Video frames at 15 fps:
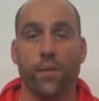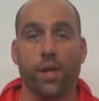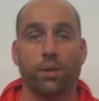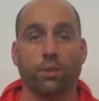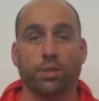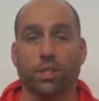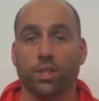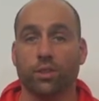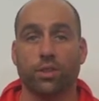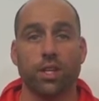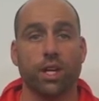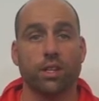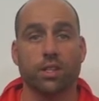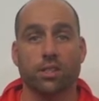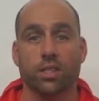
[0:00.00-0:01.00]
every single
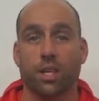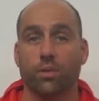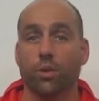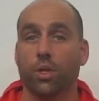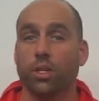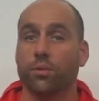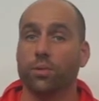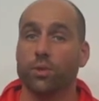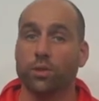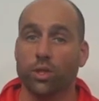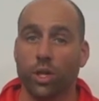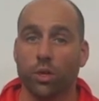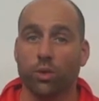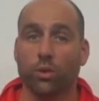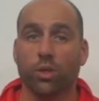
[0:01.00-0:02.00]
night at this level, and if you
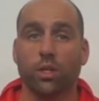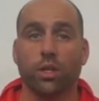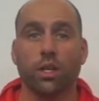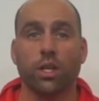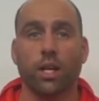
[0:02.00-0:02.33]
don't,